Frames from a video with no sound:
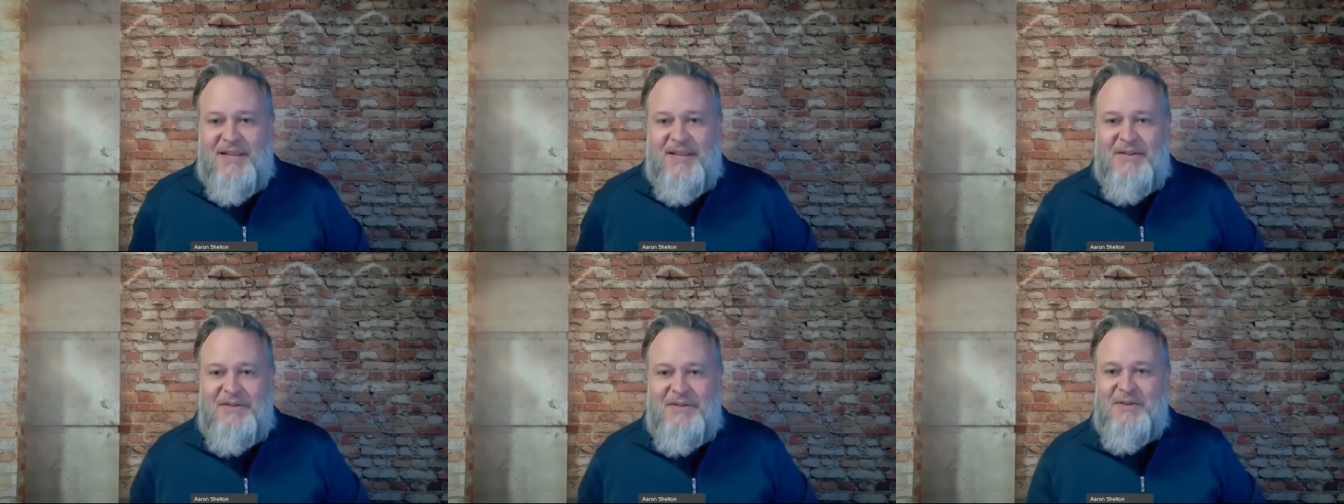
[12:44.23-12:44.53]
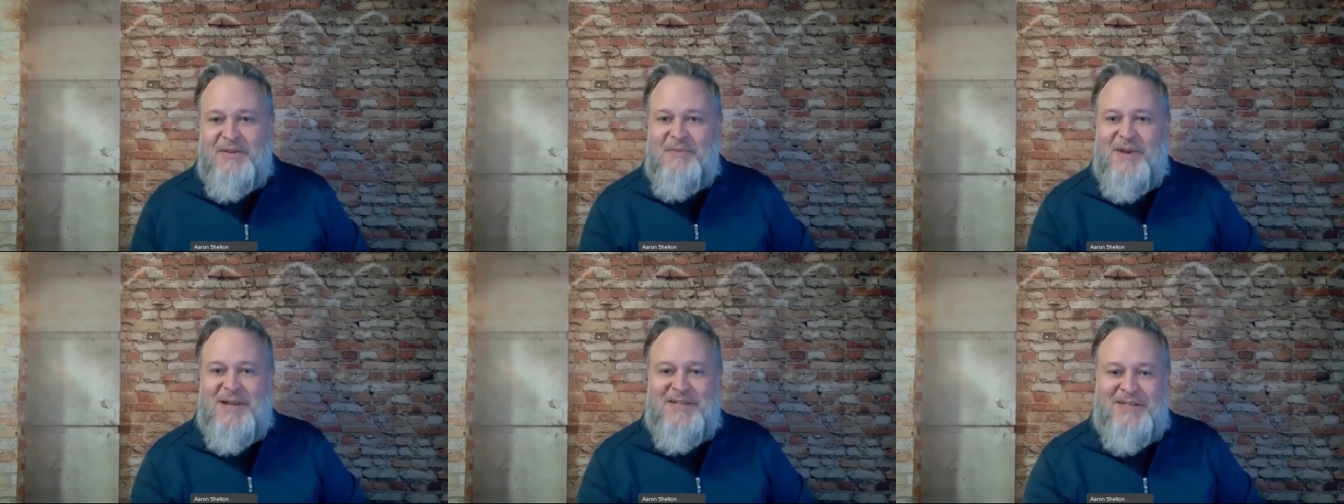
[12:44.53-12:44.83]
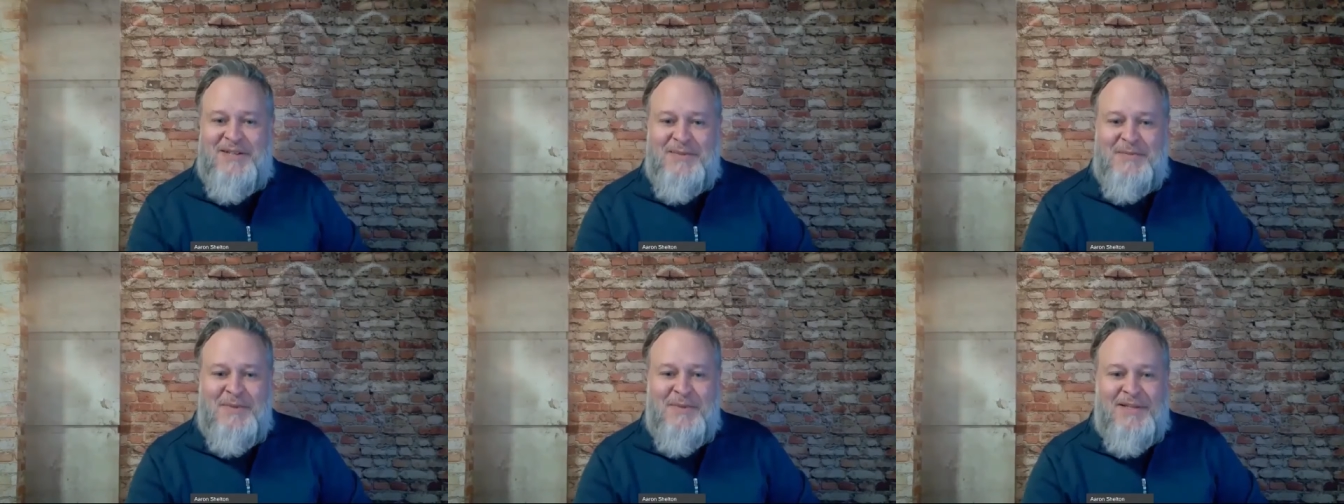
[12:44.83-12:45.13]
use your best
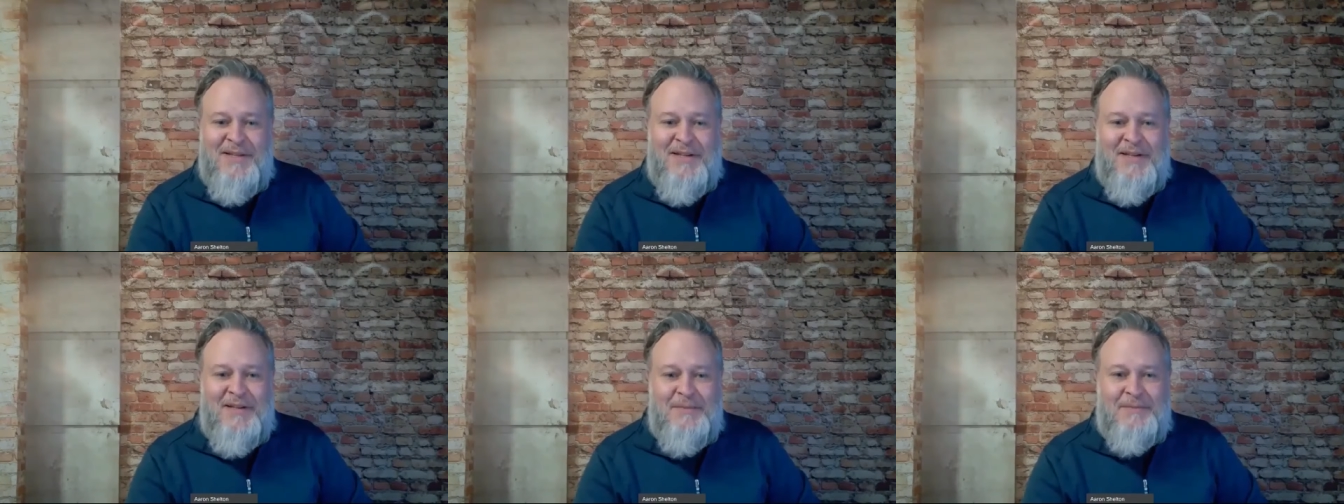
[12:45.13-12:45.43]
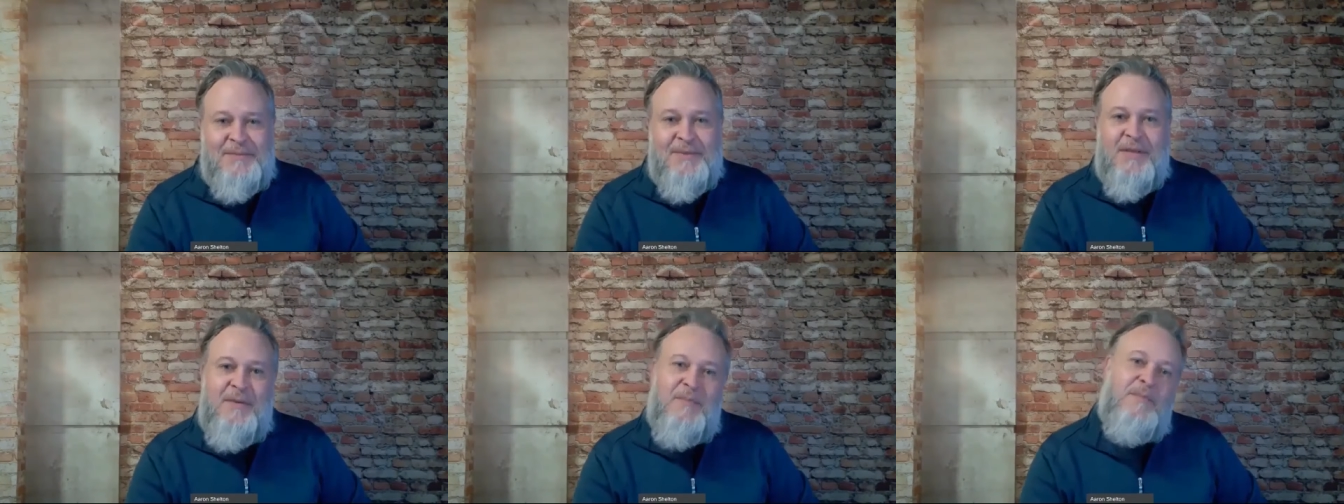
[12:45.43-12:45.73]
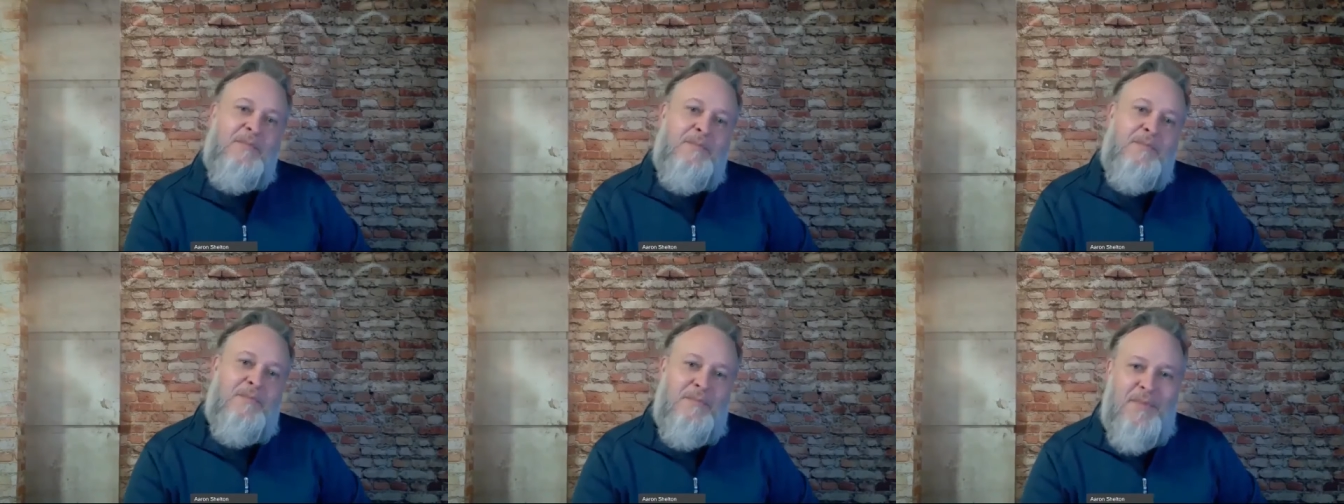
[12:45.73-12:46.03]
judgment there.
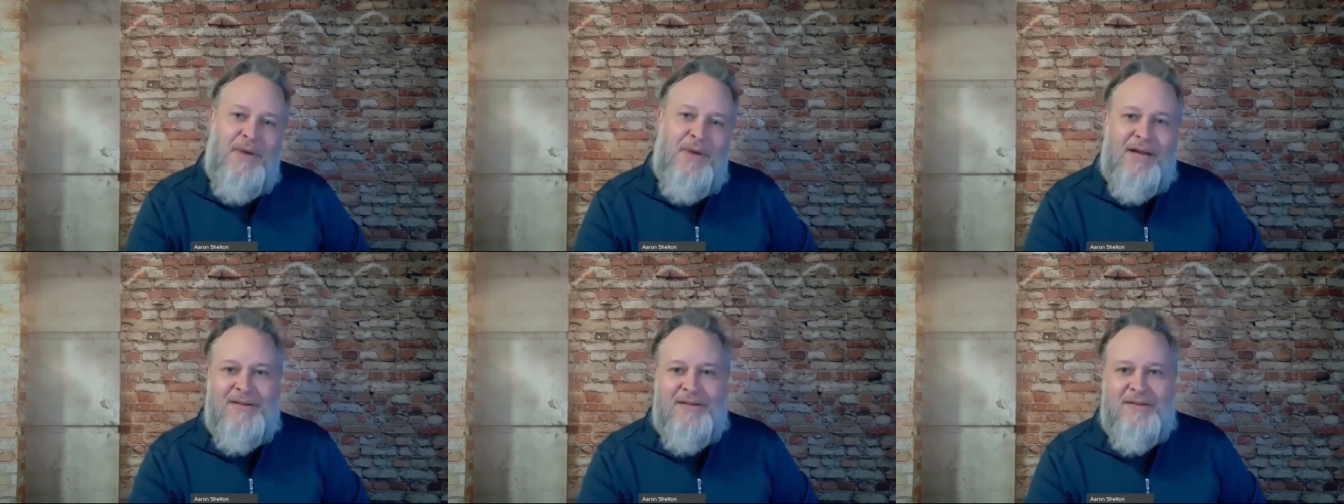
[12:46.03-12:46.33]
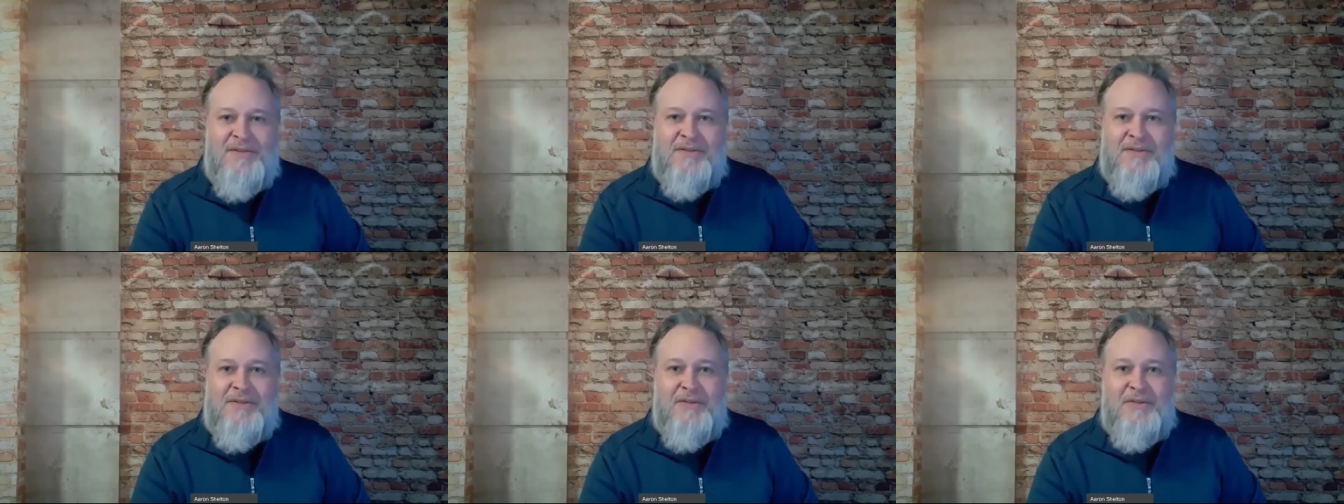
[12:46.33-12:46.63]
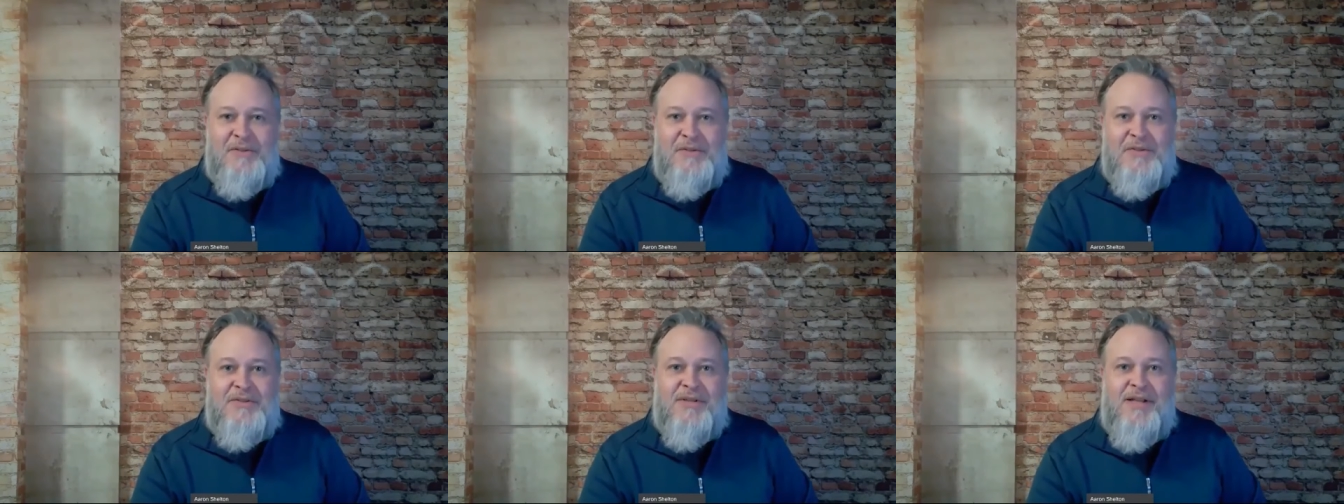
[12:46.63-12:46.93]
Back to the
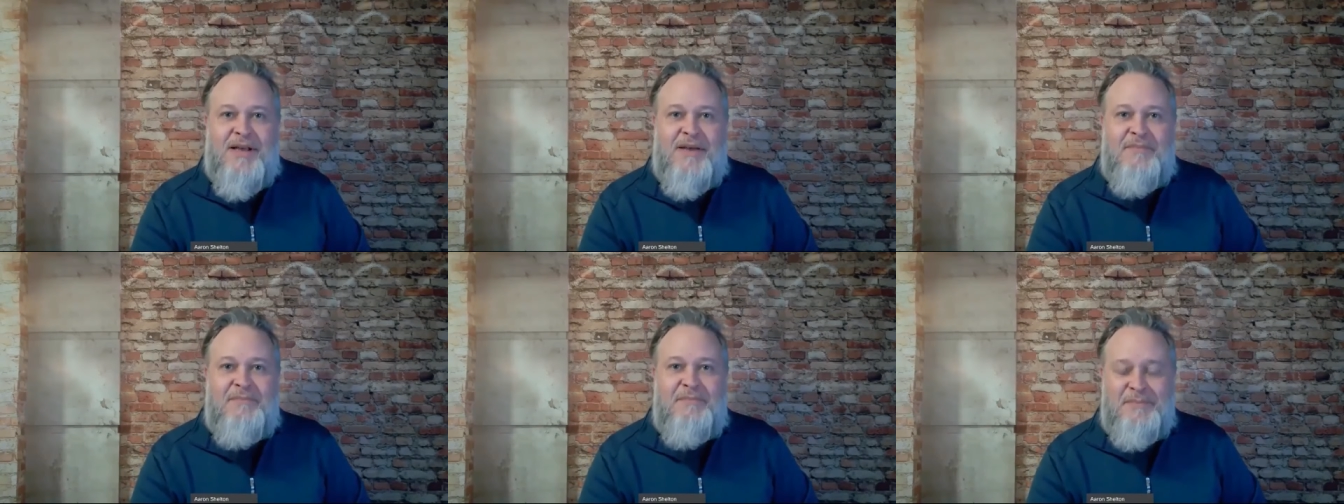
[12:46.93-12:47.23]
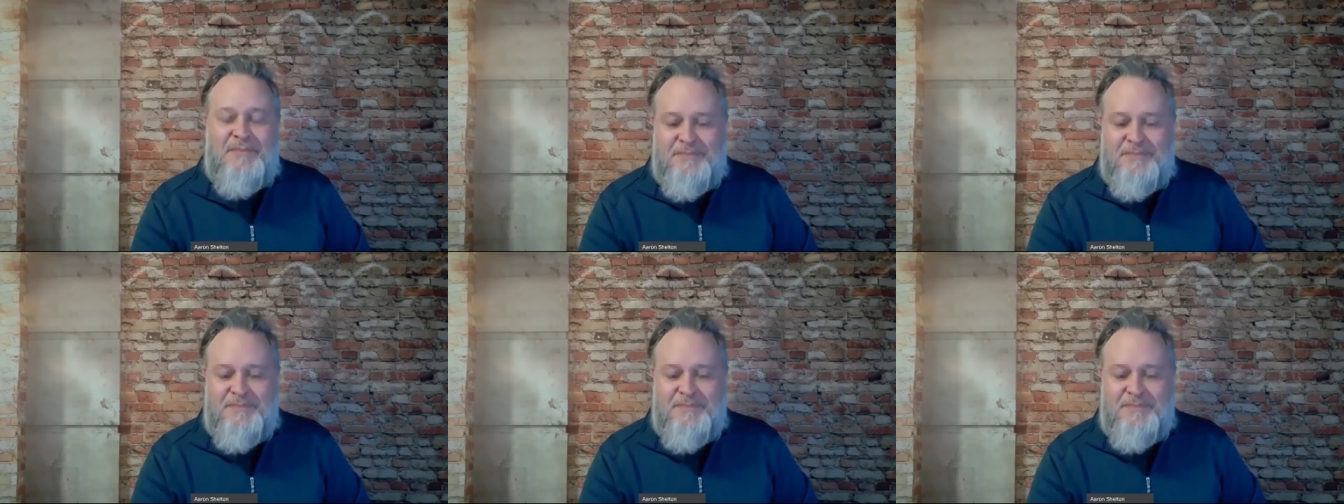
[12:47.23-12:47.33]
solutions lab.